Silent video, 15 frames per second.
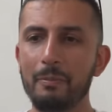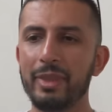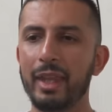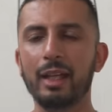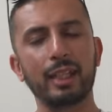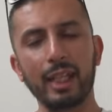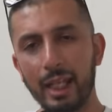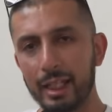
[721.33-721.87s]

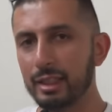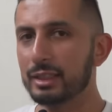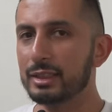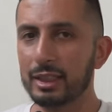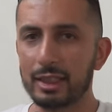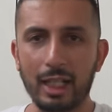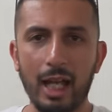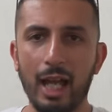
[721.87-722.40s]
Again,
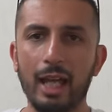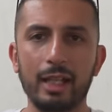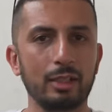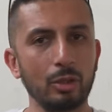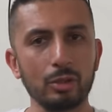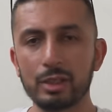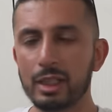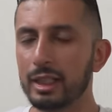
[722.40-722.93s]
it's a car I
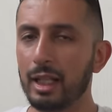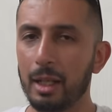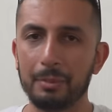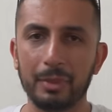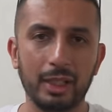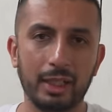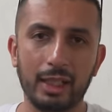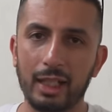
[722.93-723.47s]
don't think I'm
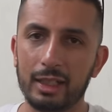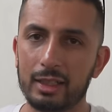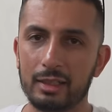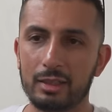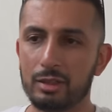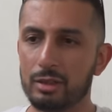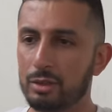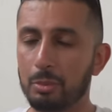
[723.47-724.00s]
going to get
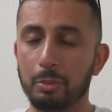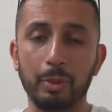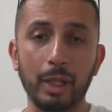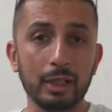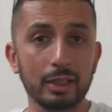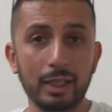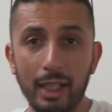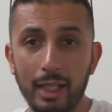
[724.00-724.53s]
to
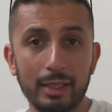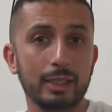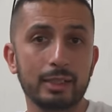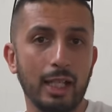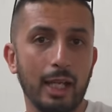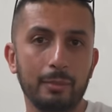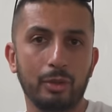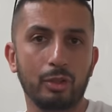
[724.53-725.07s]
build
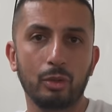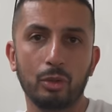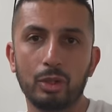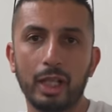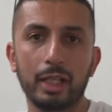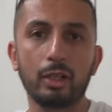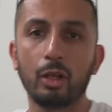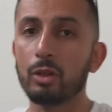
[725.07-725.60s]
anytime soon.
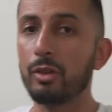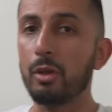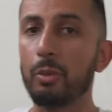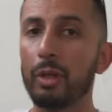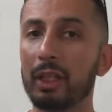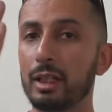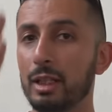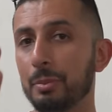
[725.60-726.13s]
And also
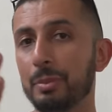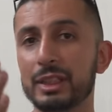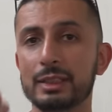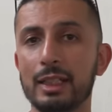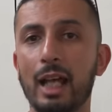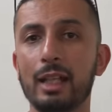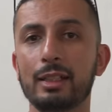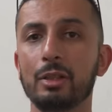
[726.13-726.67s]
we're going to be
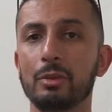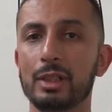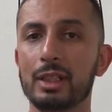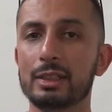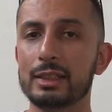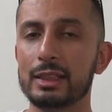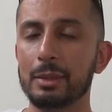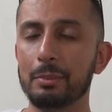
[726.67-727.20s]
starting with
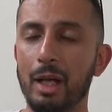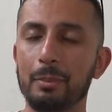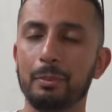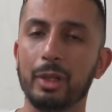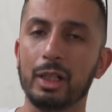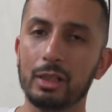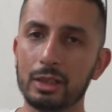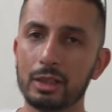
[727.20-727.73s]
the SEMA
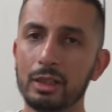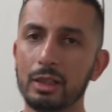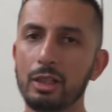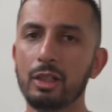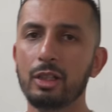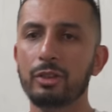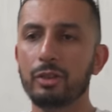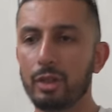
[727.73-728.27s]
build.
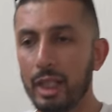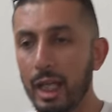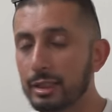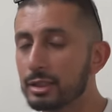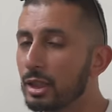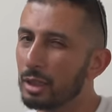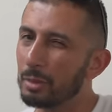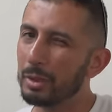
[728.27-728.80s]
So
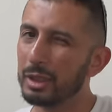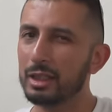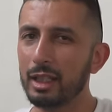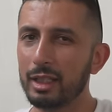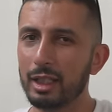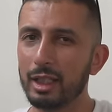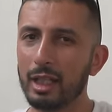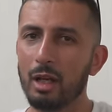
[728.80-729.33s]
that's going to be
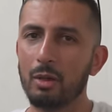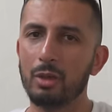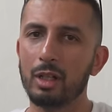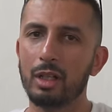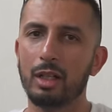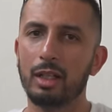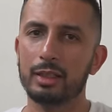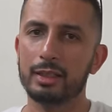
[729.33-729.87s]
taking
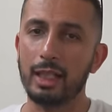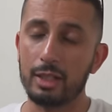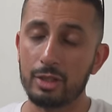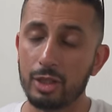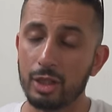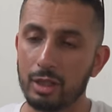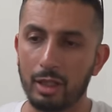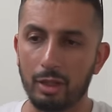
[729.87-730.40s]
our
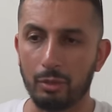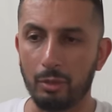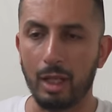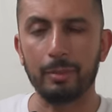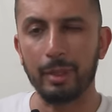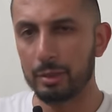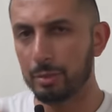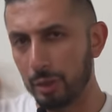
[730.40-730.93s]
attention as
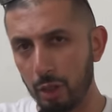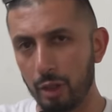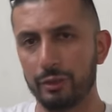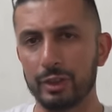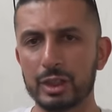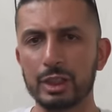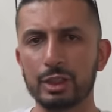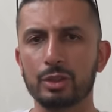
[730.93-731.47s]
well, but we'll
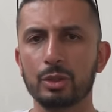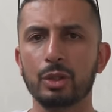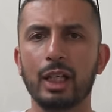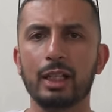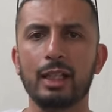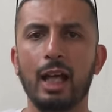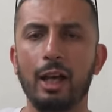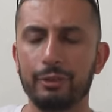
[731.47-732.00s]
obviously do
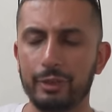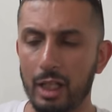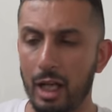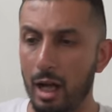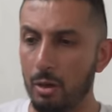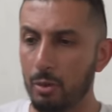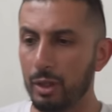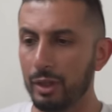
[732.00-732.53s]
that after
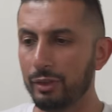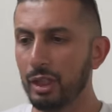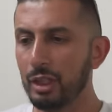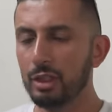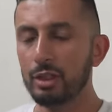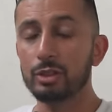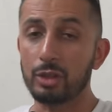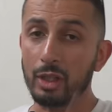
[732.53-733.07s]
hours.
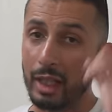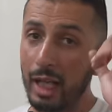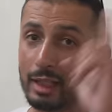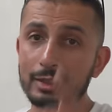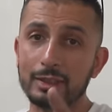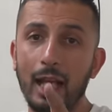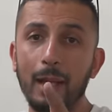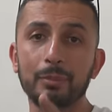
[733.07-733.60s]
So
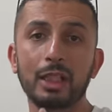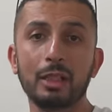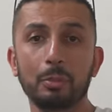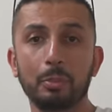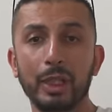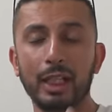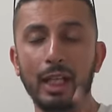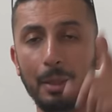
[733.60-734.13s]
that's something
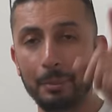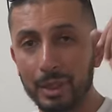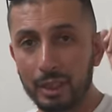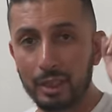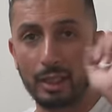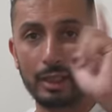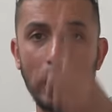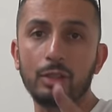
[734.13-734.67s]
big. I'm going
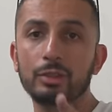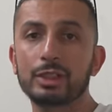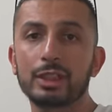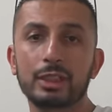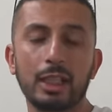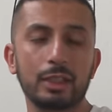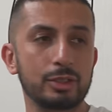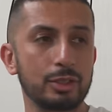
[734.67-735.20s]
to announce
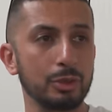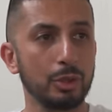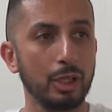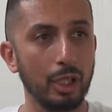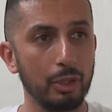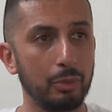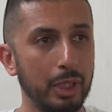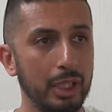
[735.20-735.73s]
it as soon
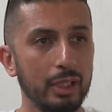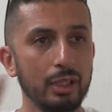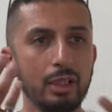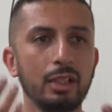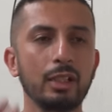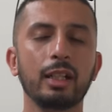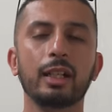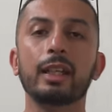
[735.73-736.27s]
as we
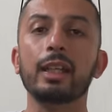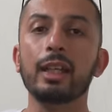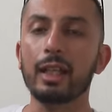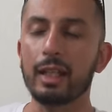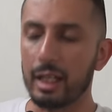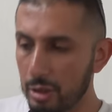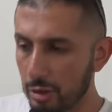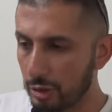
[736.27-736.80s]

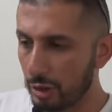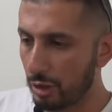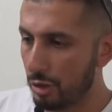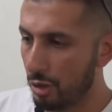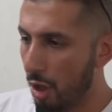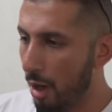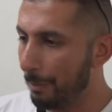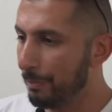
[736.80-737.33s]
rearrange the
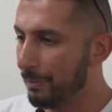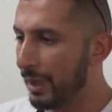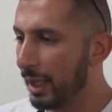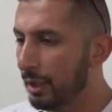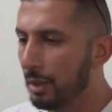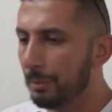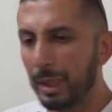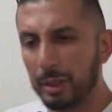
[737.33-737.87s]
shop.
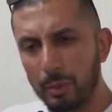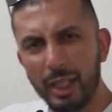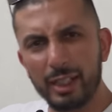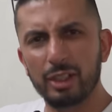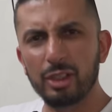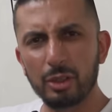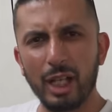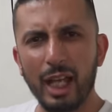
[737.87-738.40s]
But what
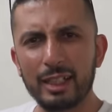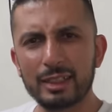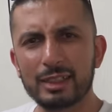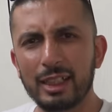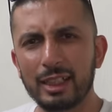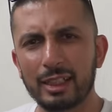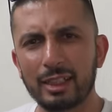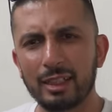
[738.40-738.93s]
do you guys
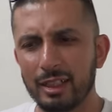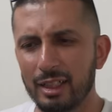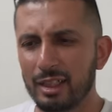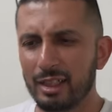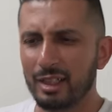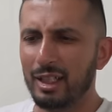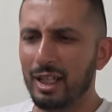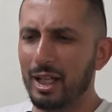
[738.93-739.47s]
think?
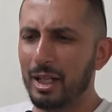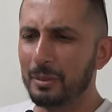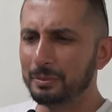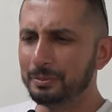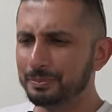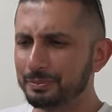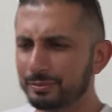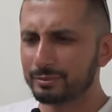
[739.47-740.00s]

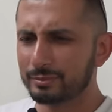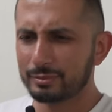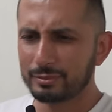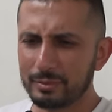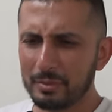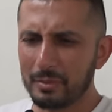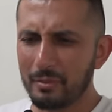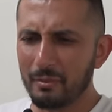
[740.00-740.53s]
Um,
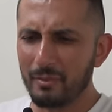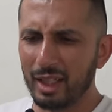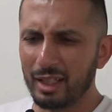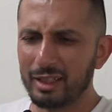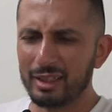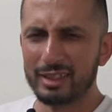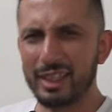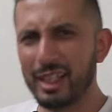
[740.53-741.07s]

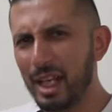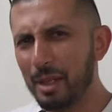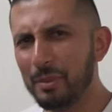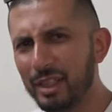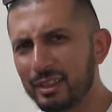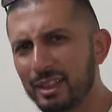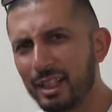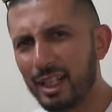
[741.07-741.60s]
did I
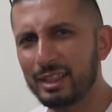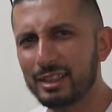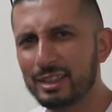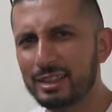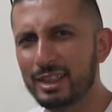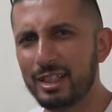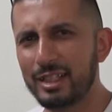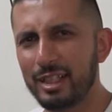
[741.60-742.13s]
make the right
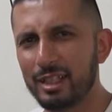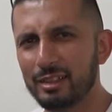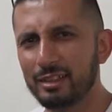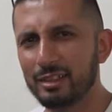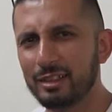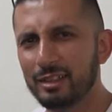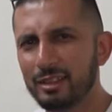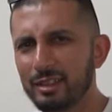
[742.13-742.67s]
decision?
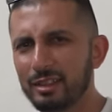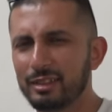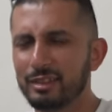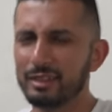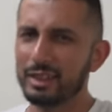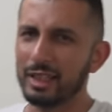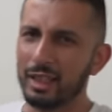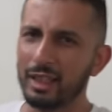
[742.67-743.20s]

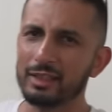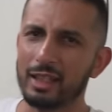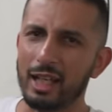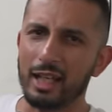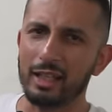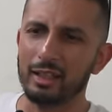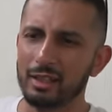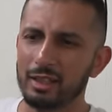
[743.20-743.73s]
Didn't
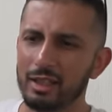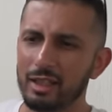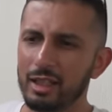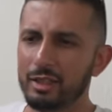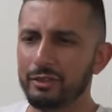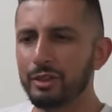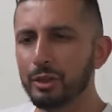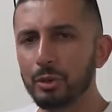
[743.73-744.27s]
I?
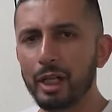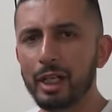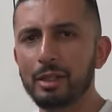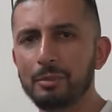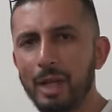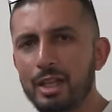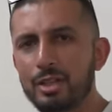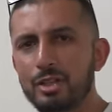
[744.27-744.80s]
If you were
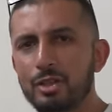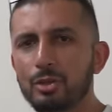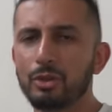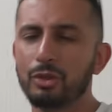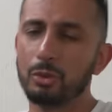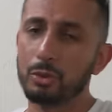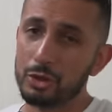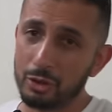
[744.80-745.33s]
in my
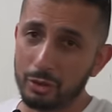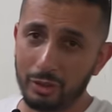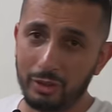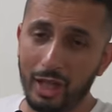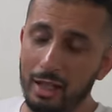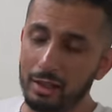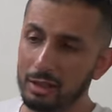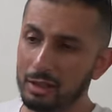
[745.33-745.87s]
shoes, would you
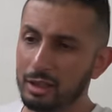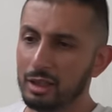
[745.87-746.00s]
sell?